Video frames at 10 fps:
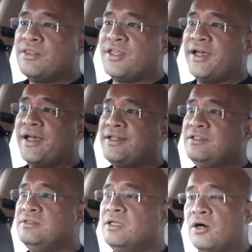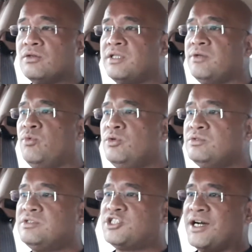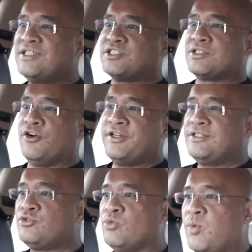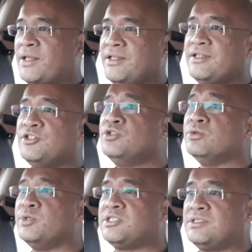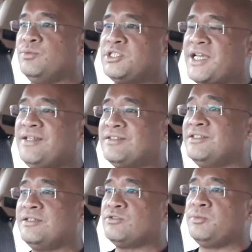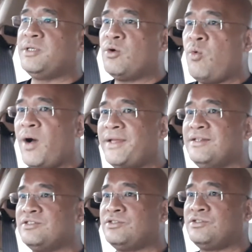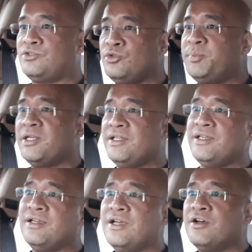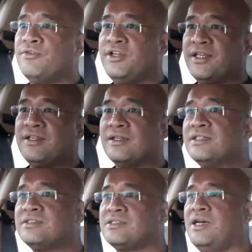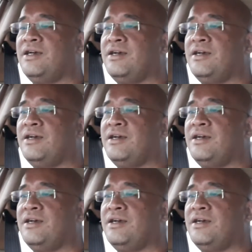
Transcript: that no, they won't charge according to what they do, which can turn out to be quite stupidly ridiculous